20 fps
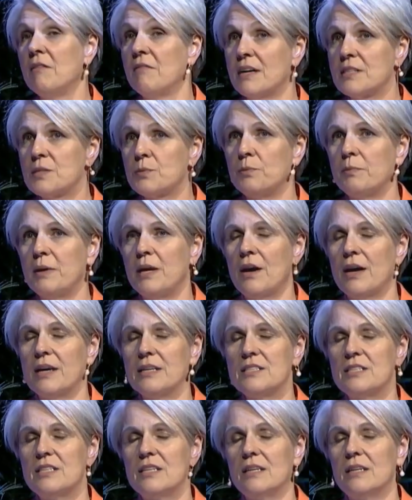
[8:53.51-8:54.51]
us will be going
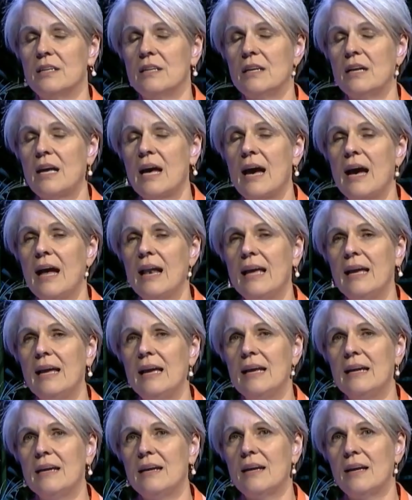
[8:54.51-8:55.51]
to Cali
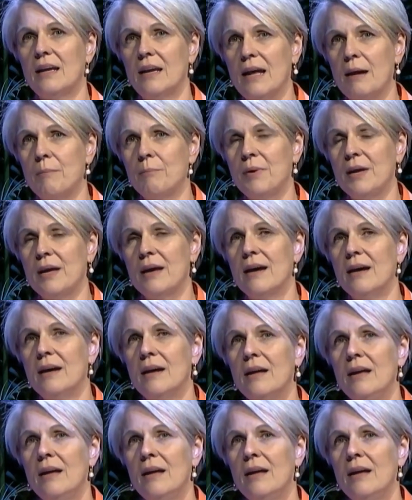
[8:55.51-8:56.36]
in Colombia.